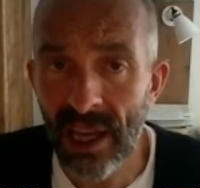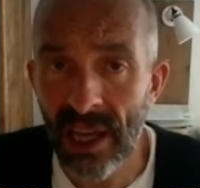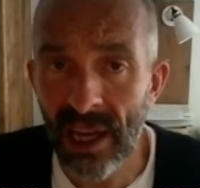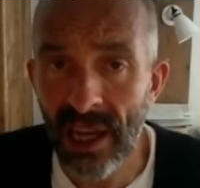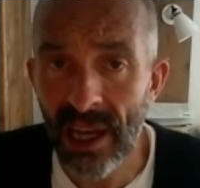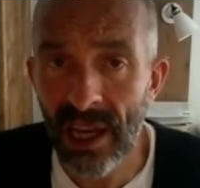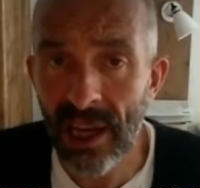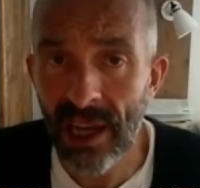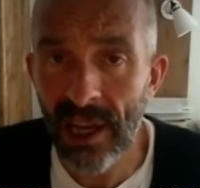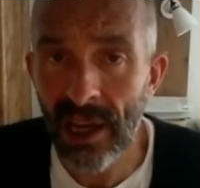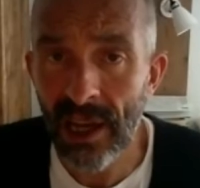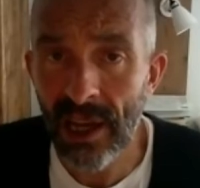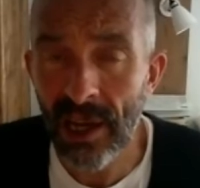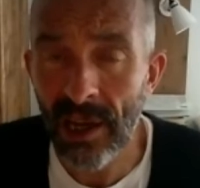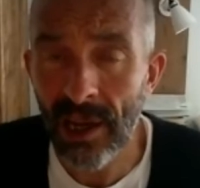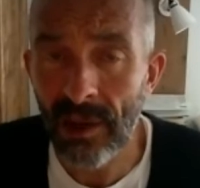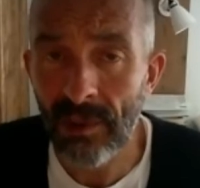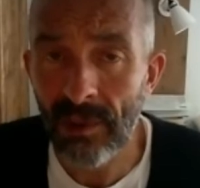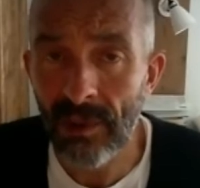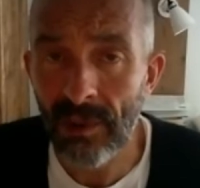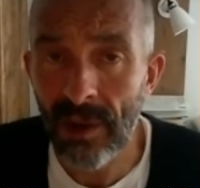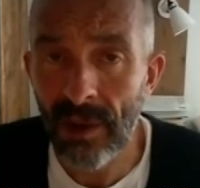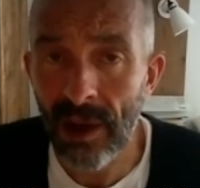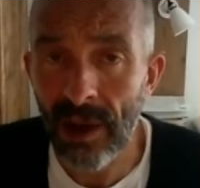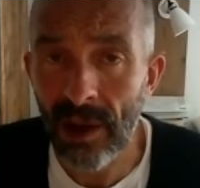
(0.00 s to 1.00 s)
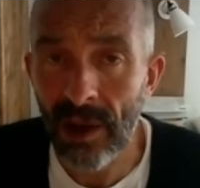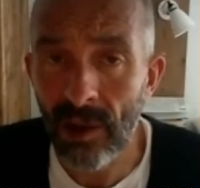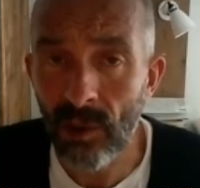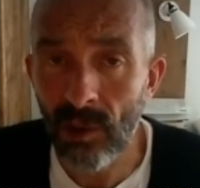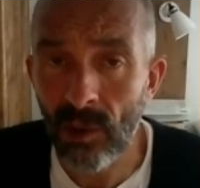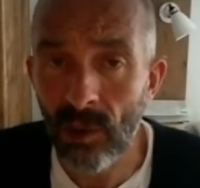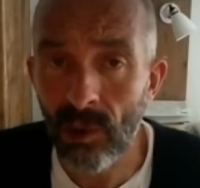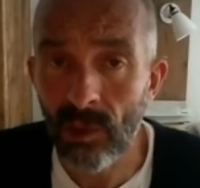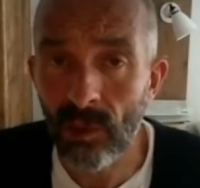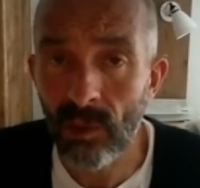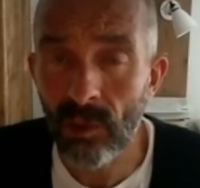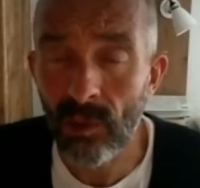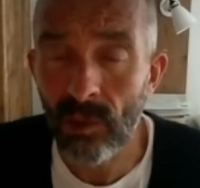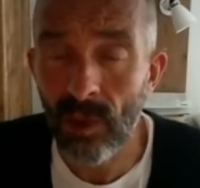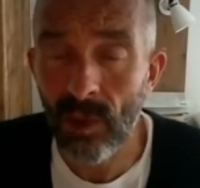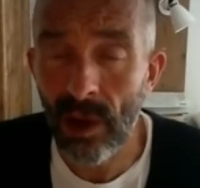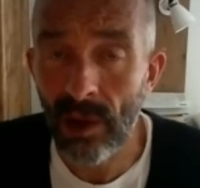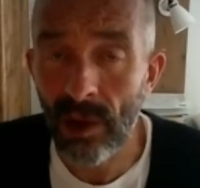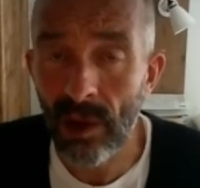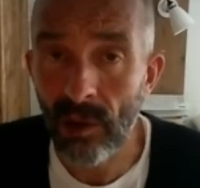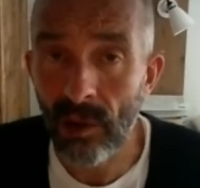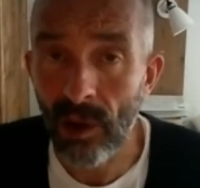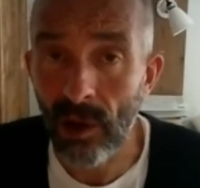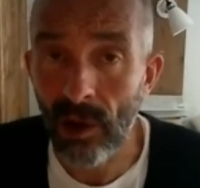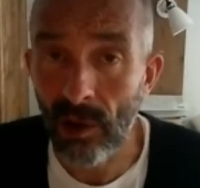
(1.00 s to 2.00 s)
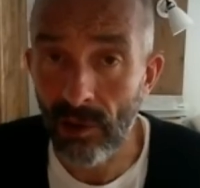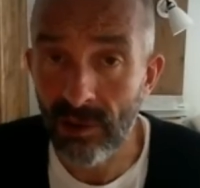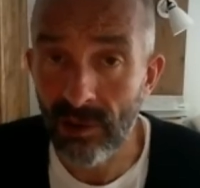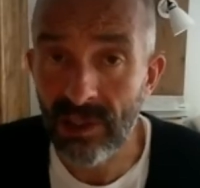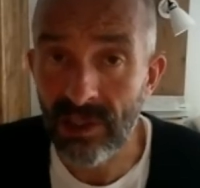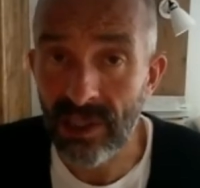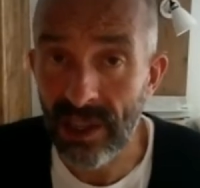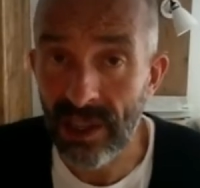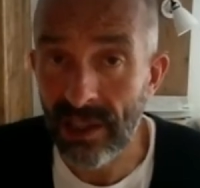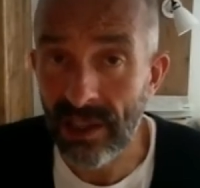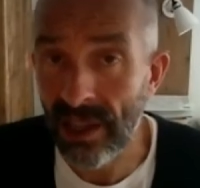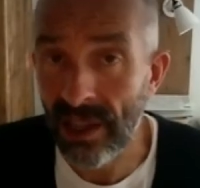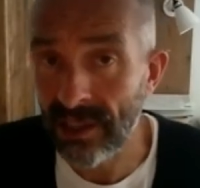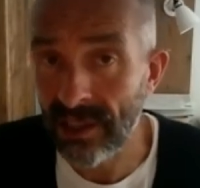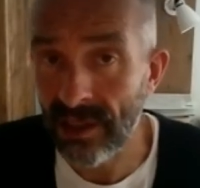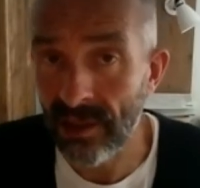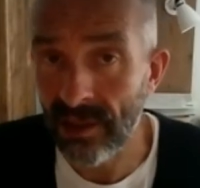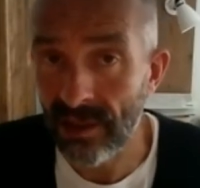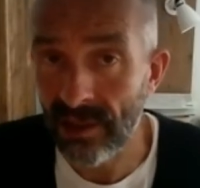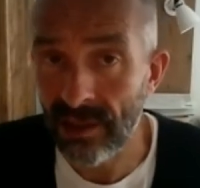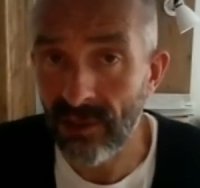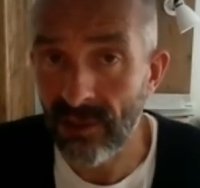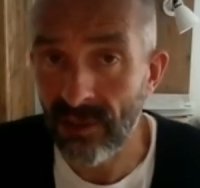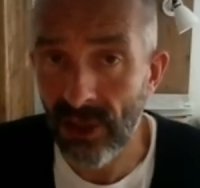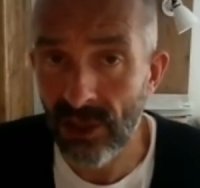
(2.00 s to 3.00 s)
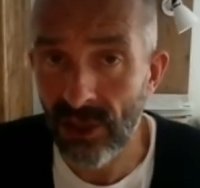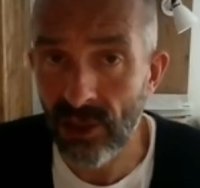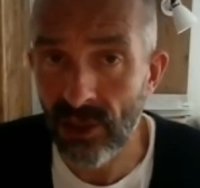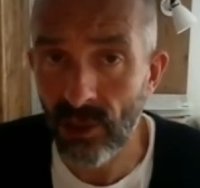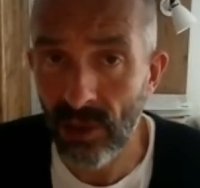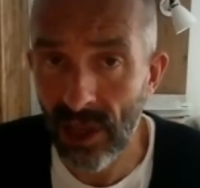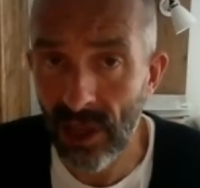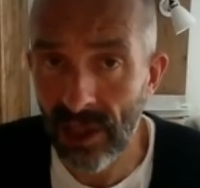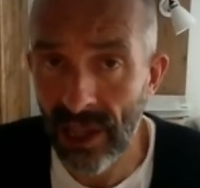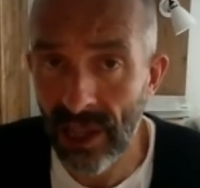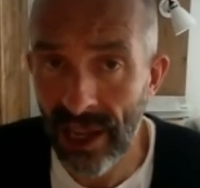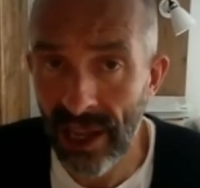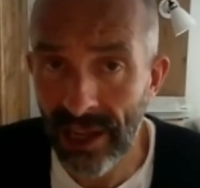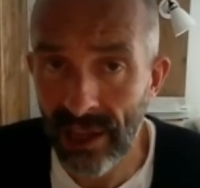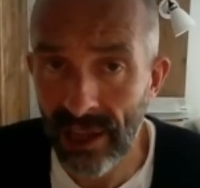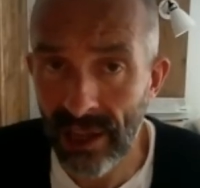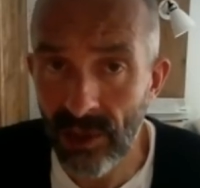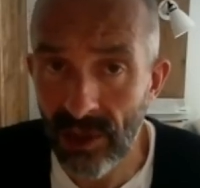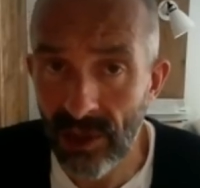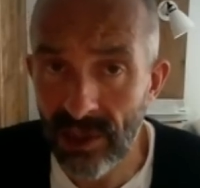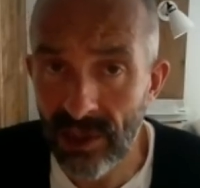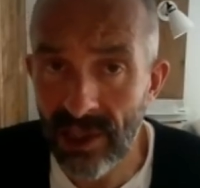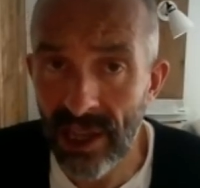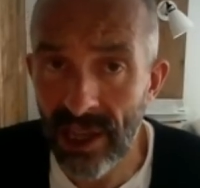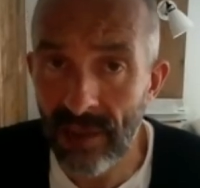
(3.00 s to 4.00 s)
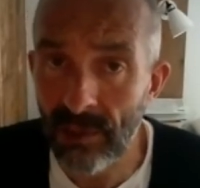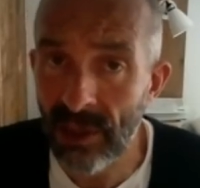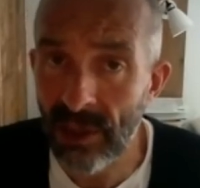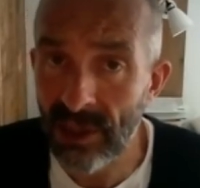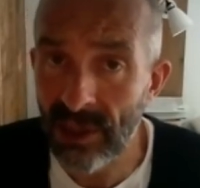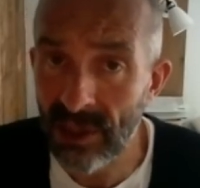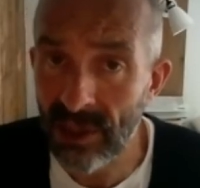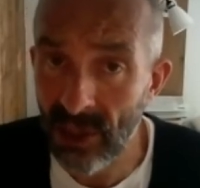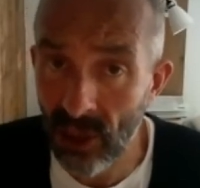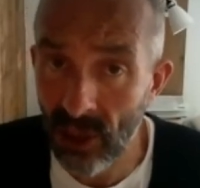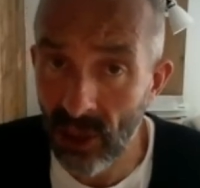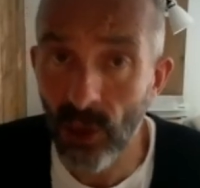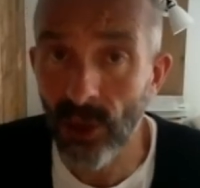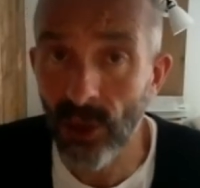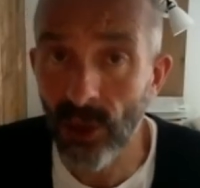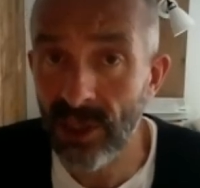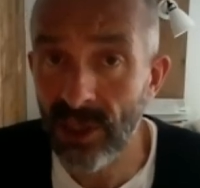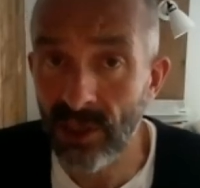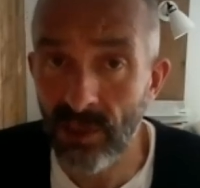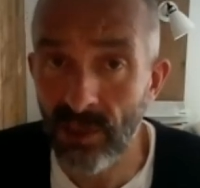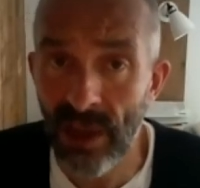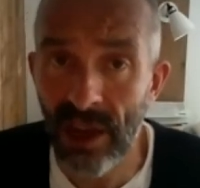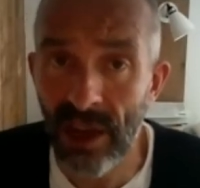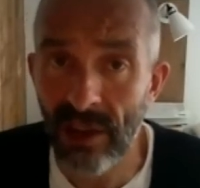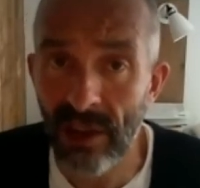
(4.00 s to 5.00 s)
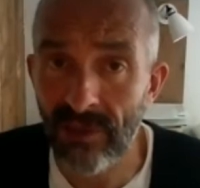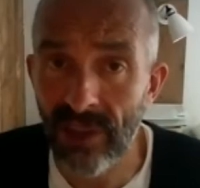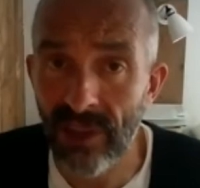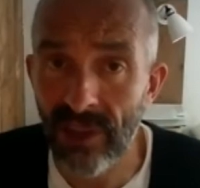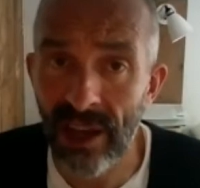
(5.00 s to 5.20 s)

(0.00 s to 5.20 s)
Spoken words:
Obviously it's a virtual online community, but there's a course as part of that.